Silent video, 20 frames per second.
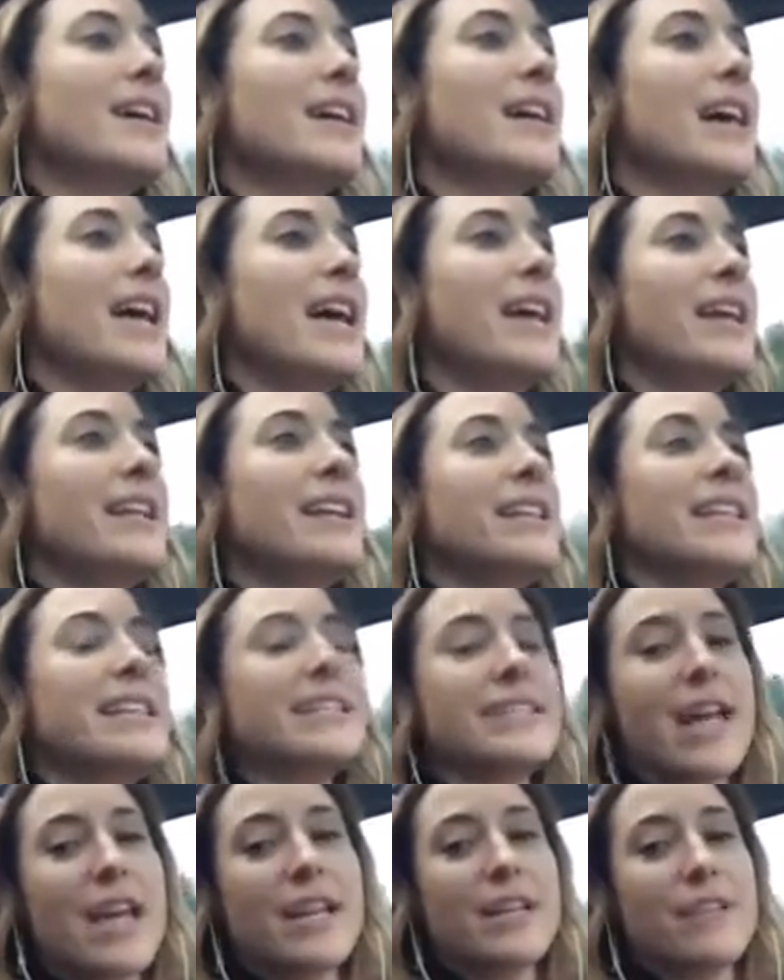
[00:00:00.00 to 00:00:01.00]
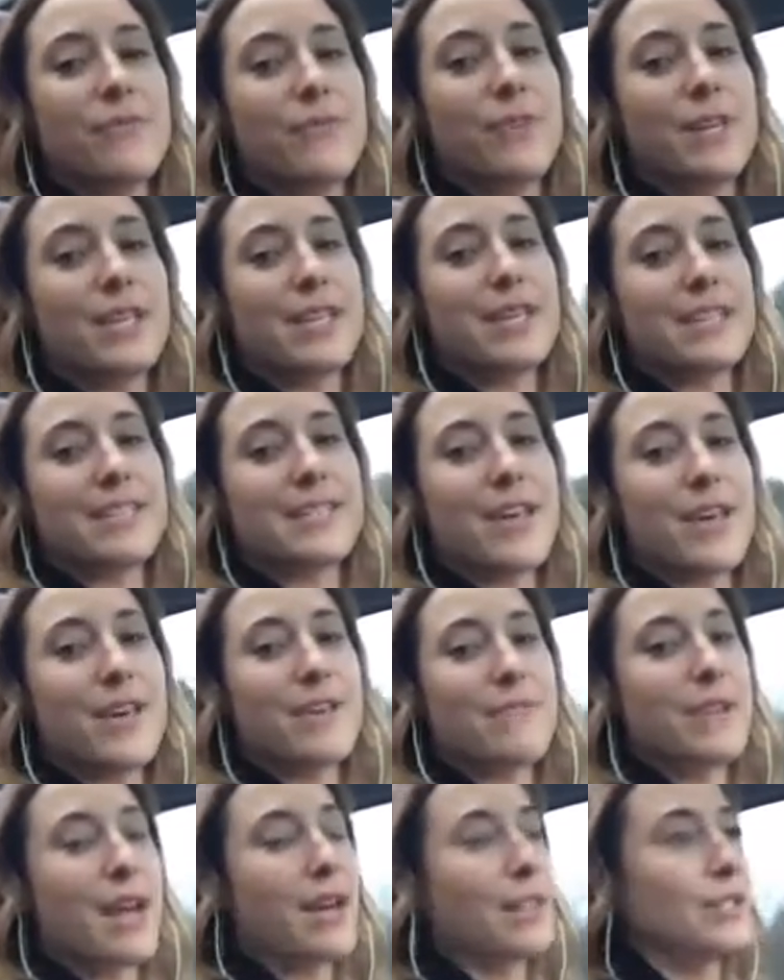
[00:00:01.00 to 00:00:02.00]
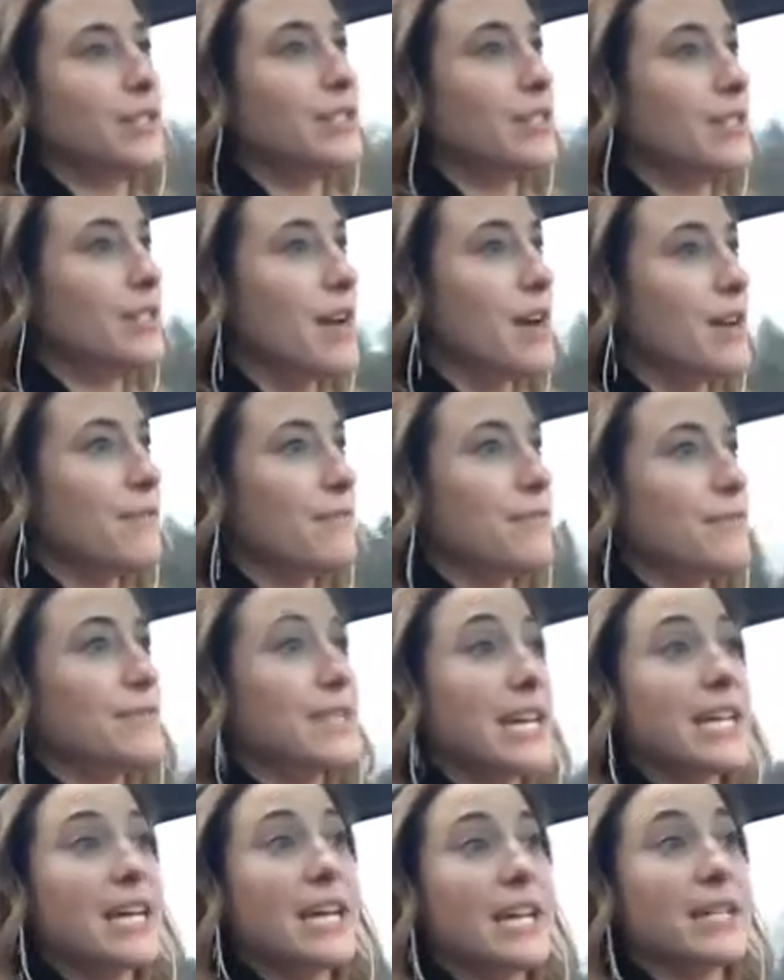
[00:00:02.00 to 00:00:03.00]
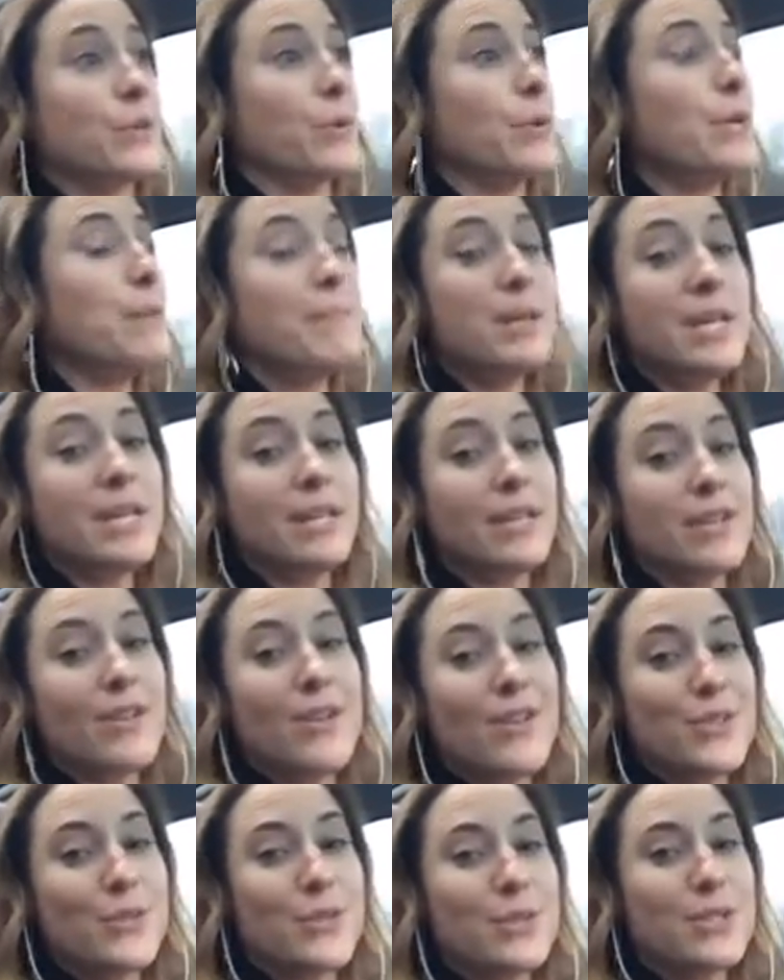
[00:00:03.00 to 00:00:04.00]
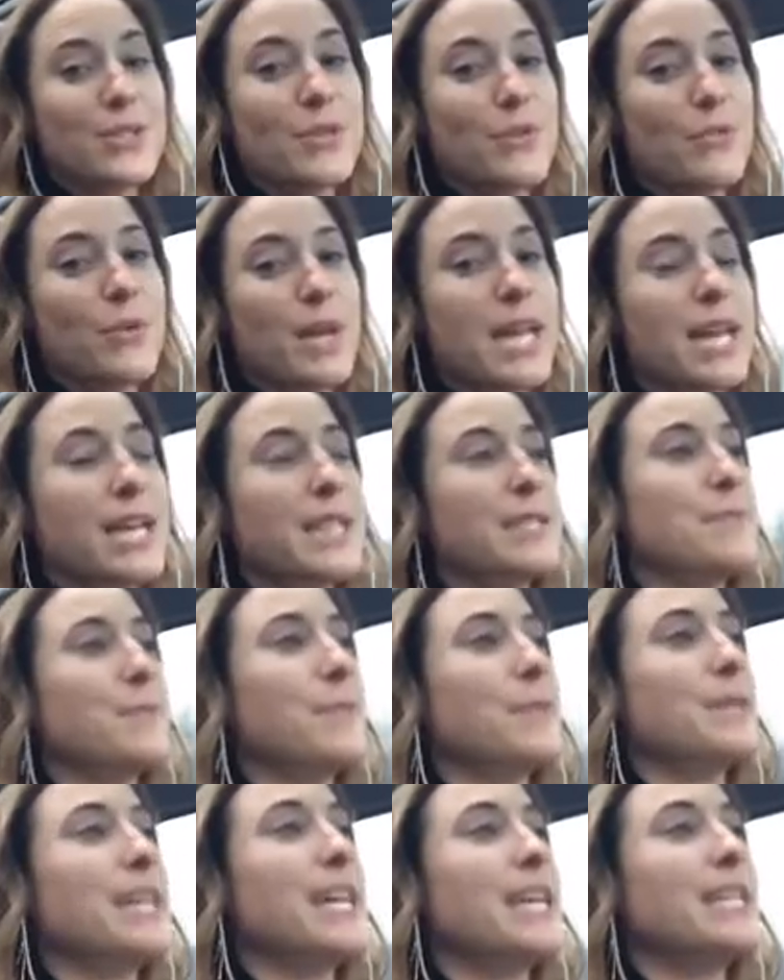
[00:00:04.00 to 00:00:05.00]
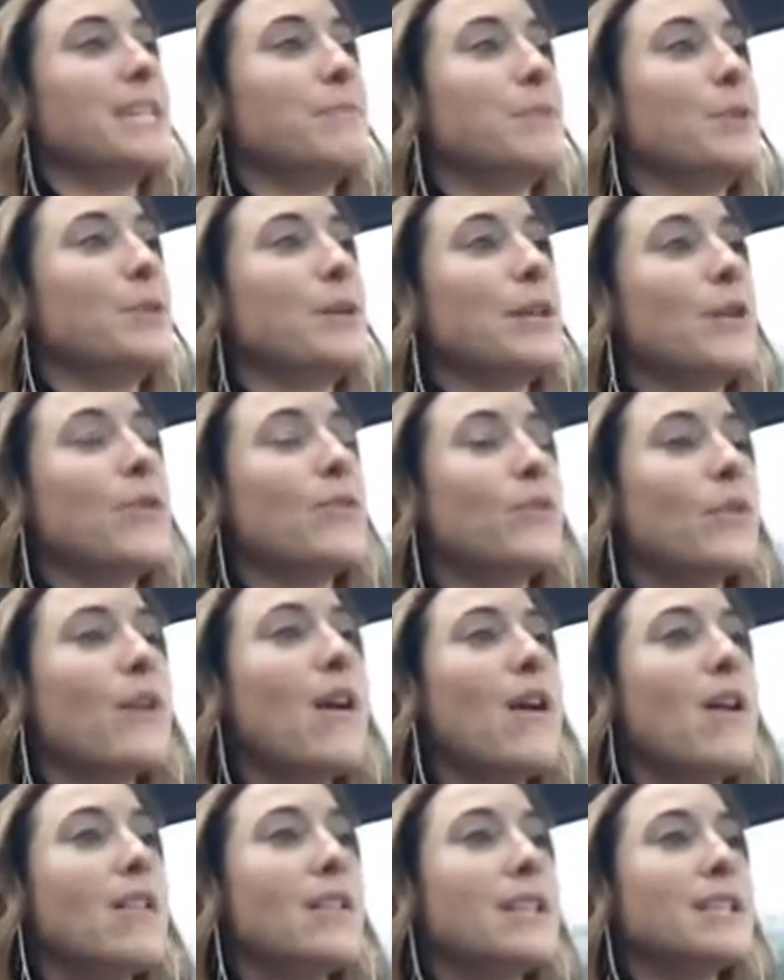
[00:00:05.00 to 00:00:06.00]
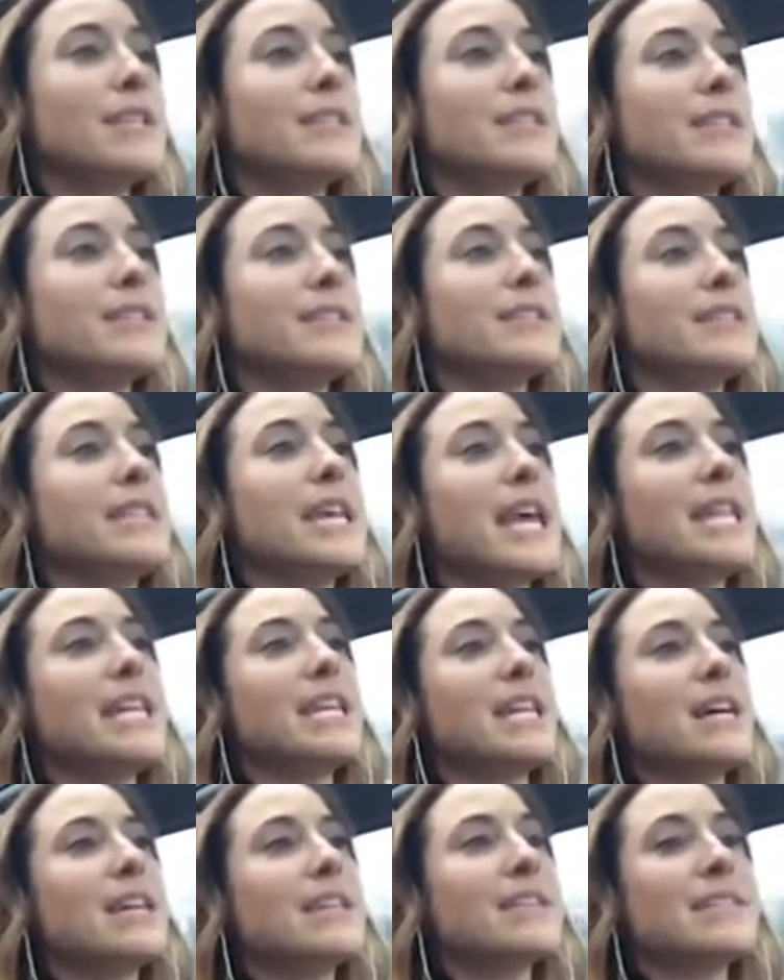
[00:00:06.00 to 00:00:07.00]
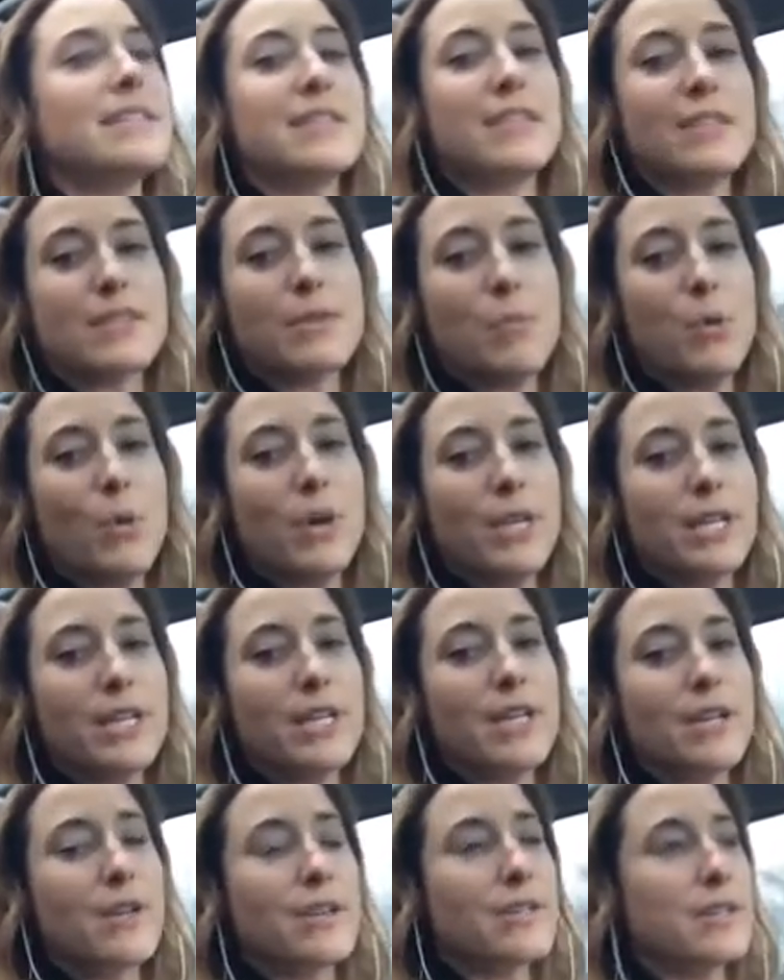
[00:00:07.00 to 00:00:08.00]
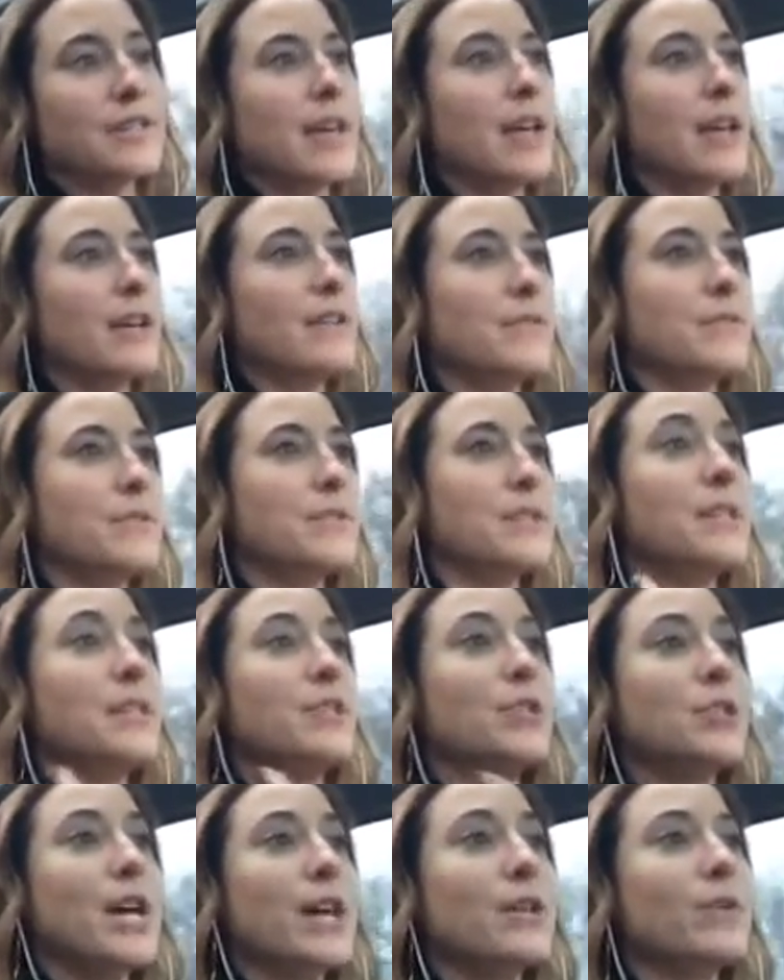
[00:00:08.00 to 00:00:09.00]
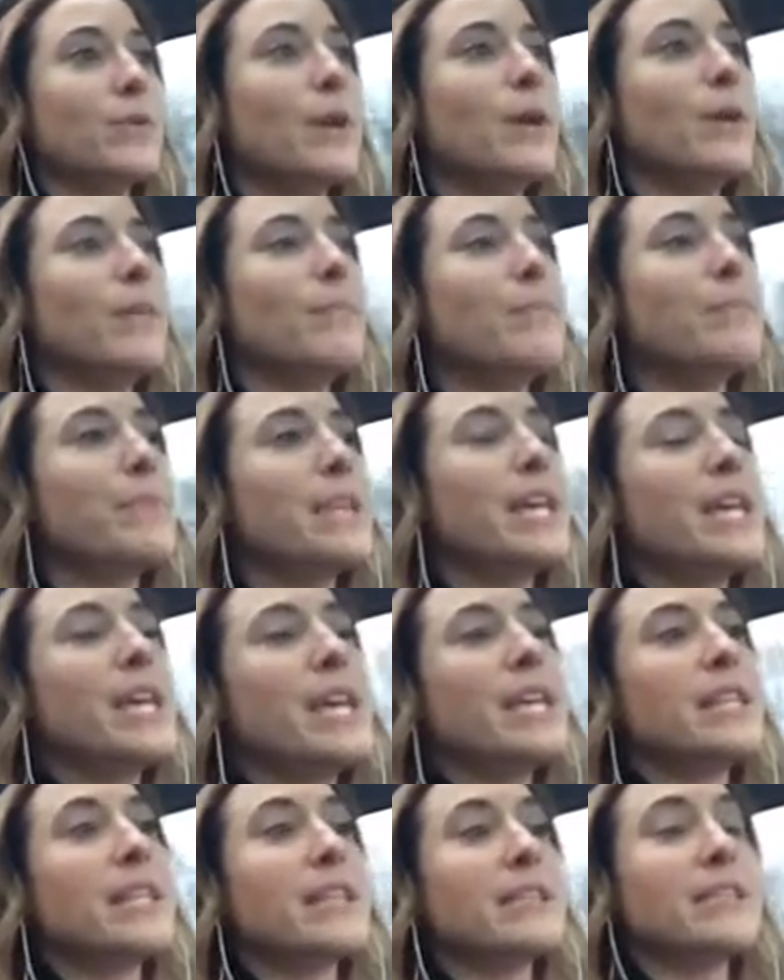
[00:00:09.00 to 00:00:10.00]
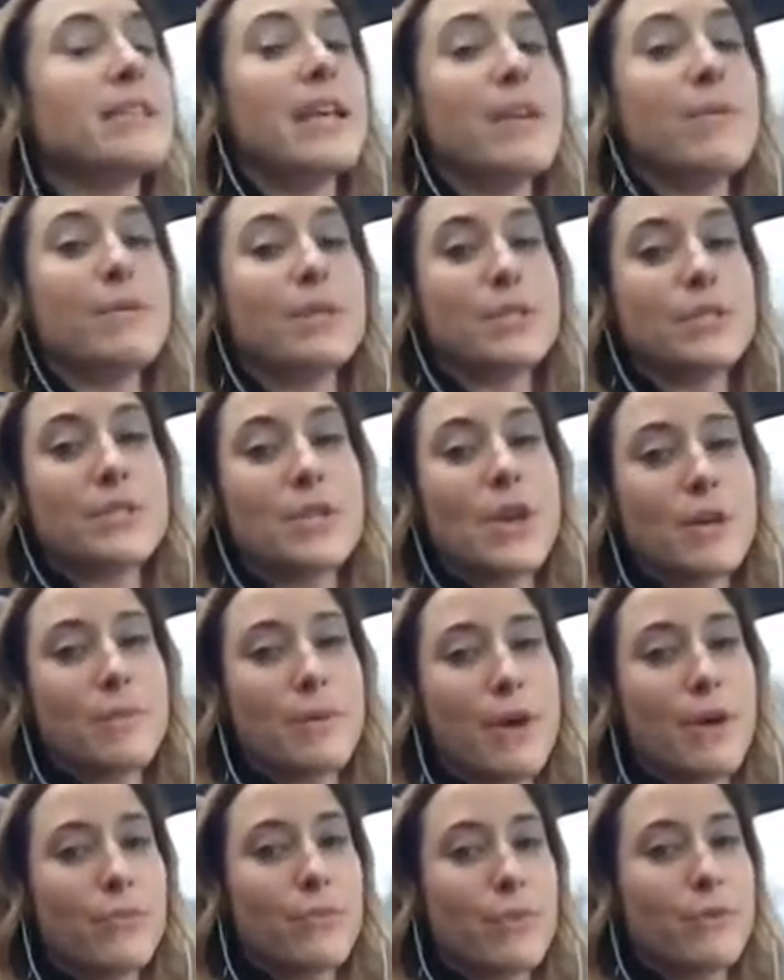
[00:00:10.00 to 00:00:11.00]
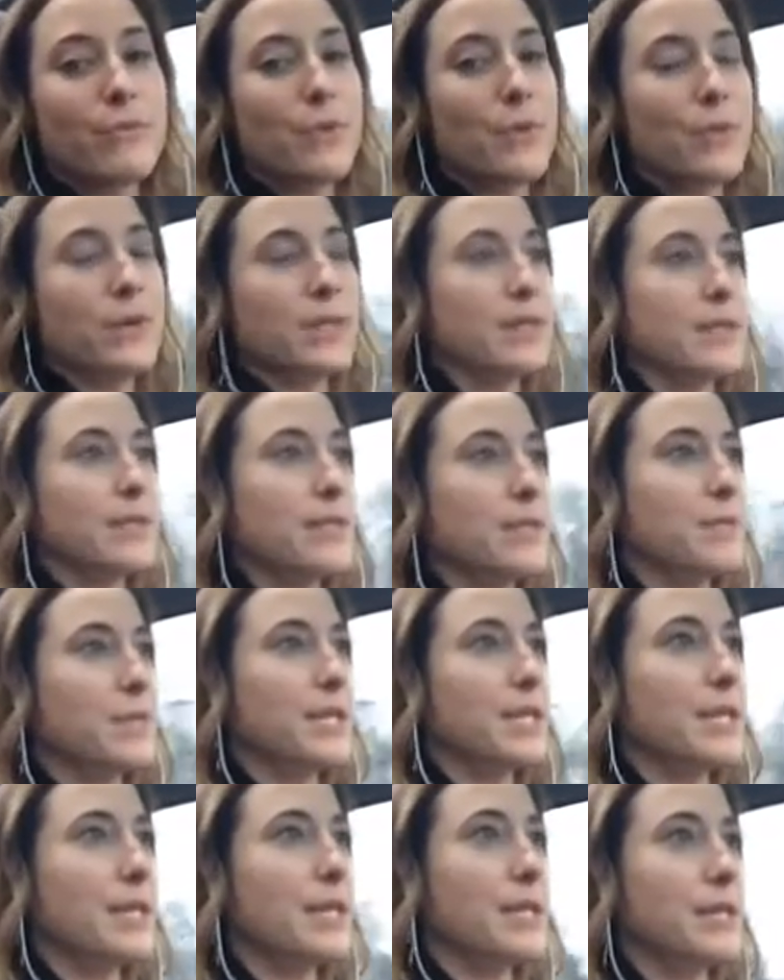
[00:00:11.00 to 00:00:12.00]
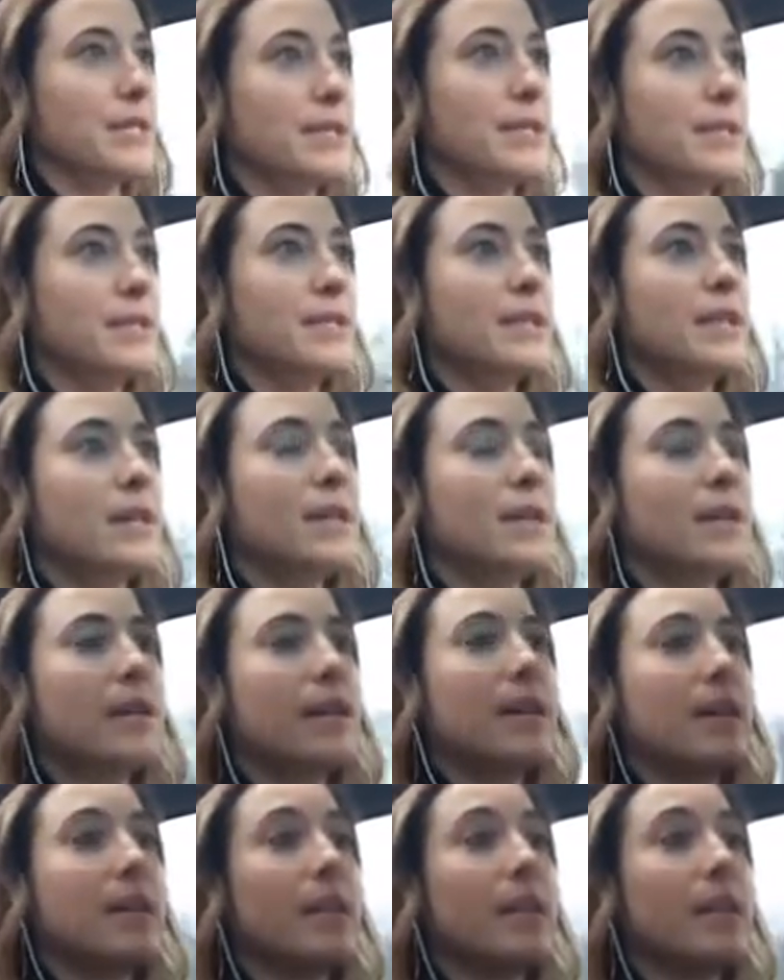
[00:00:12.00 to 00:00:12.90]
And these kind of feelings of not good enough, they creep in all sorts of ways, but what they end up doing overall is getting us disappointed in ourselves in general. Now today I want to talk about 3 focuses because I